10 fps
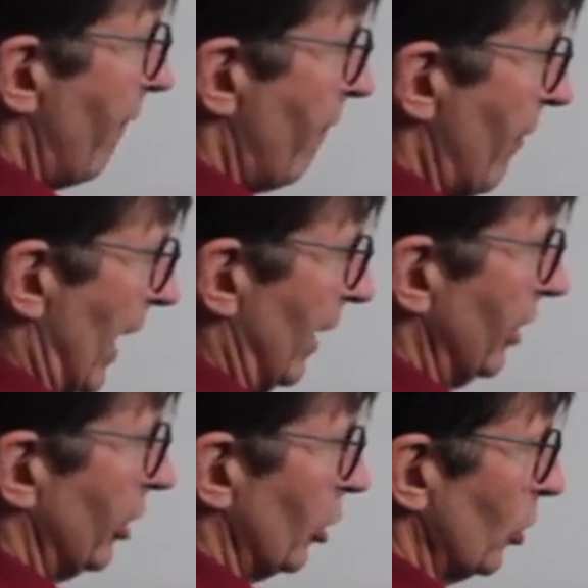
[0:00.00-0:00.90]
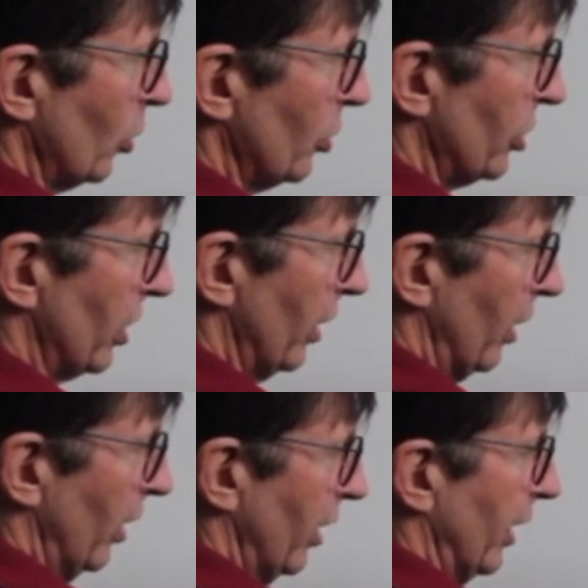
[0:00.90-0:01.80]
values
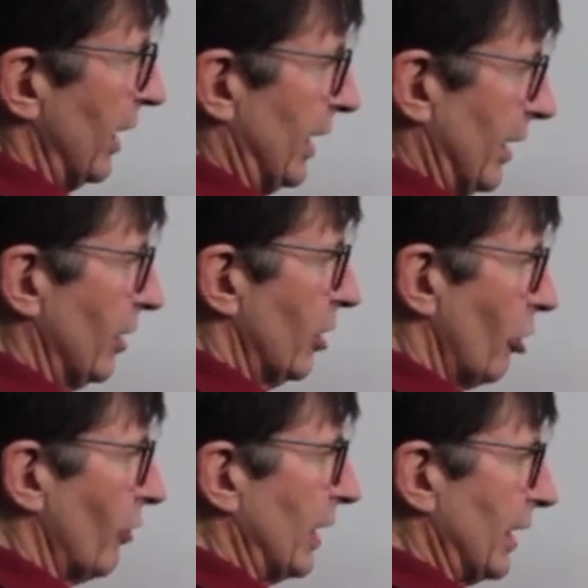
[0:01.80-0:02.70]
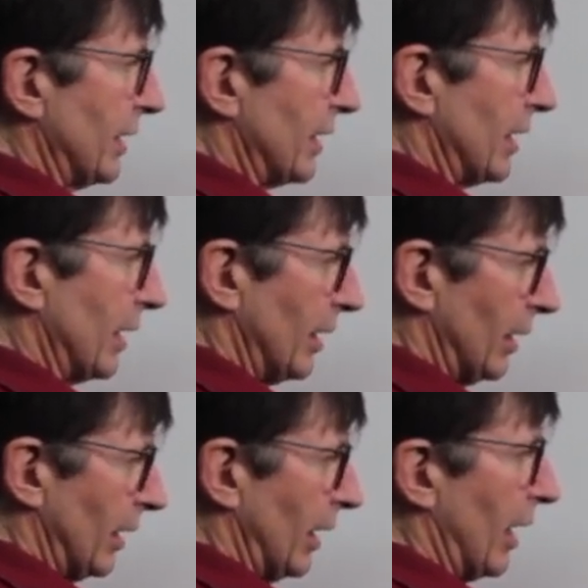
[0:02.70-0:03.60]
increase
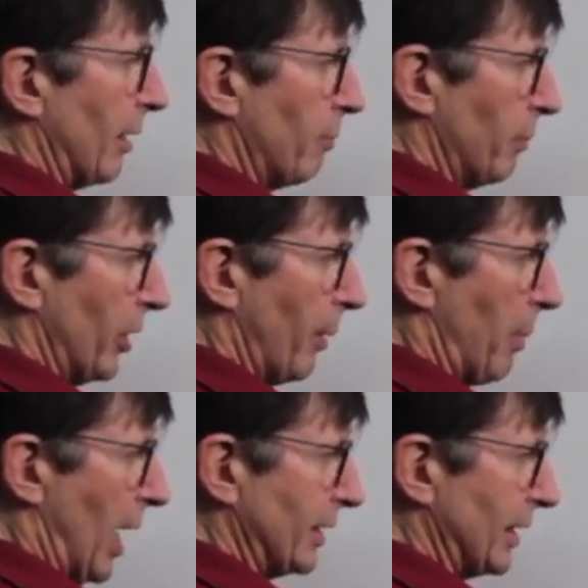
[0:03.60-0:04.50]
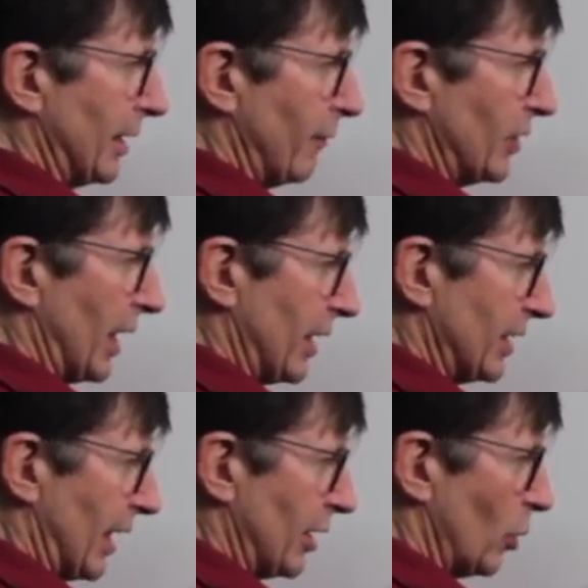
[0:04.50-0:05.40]
in the positive
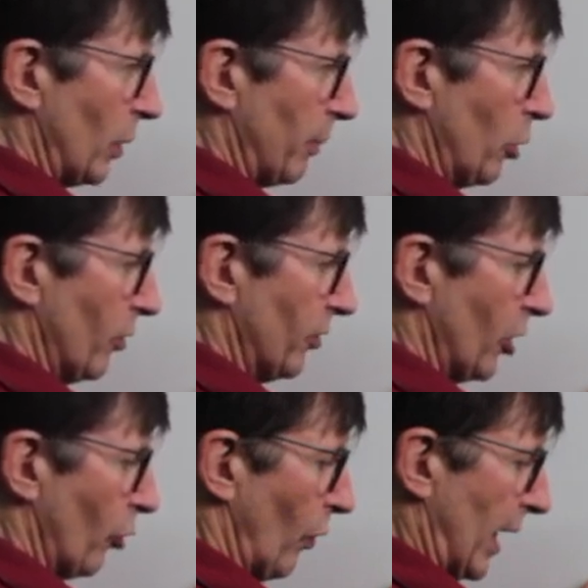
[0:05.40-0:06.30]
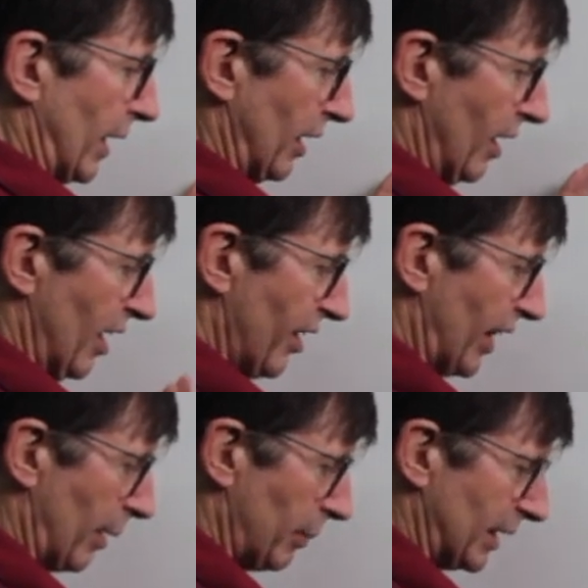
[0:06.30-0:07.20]
sense as we move to the right.
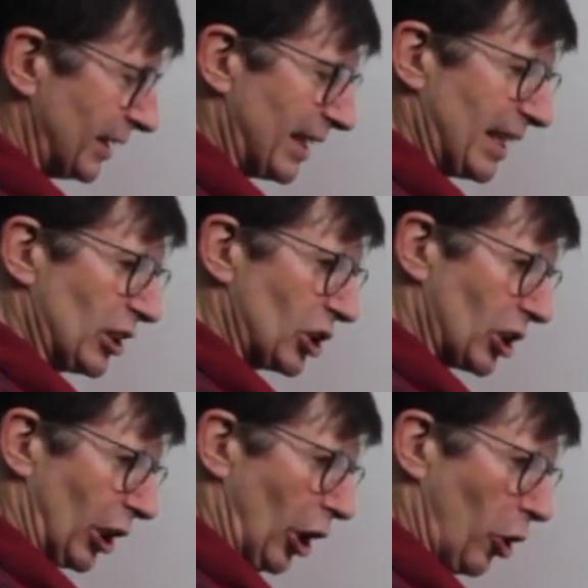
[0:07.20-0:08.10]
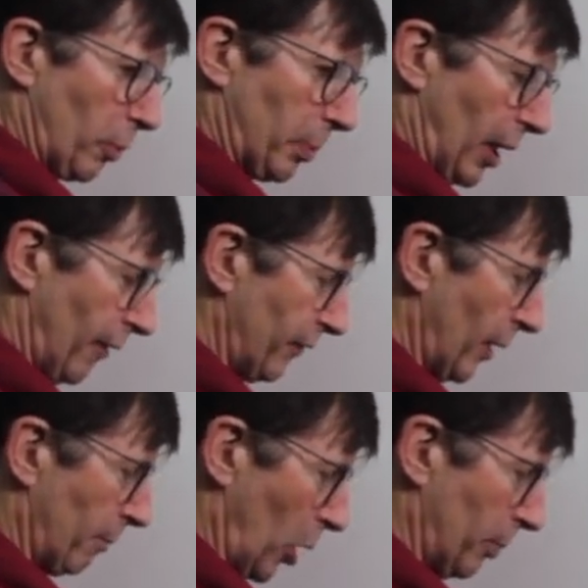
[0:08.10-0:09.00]
That means the slope of
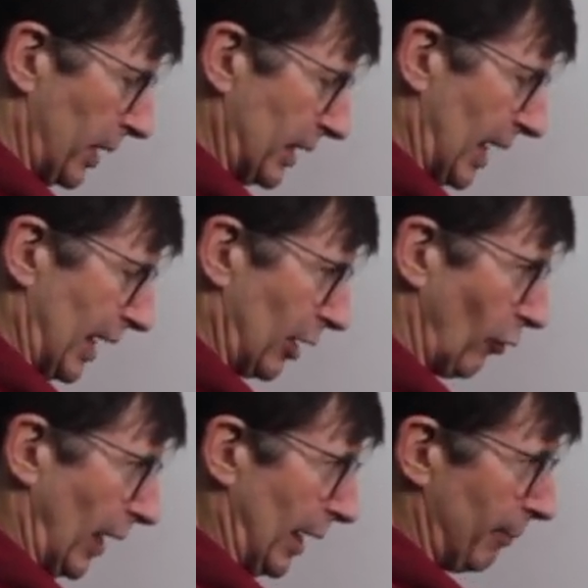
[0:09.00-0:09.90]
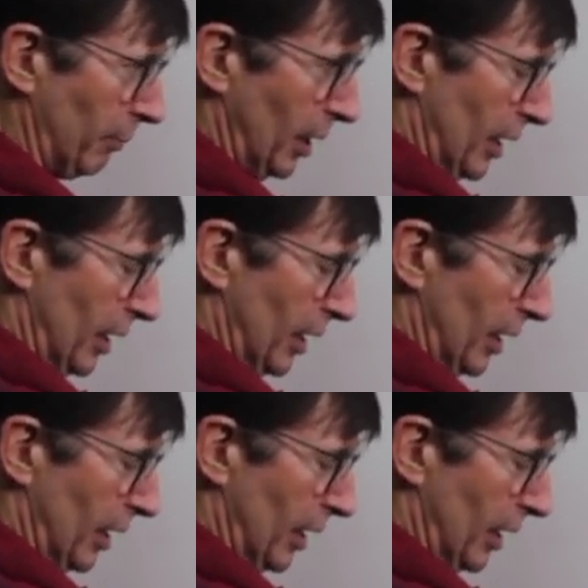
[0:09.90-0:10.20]
the moment diagram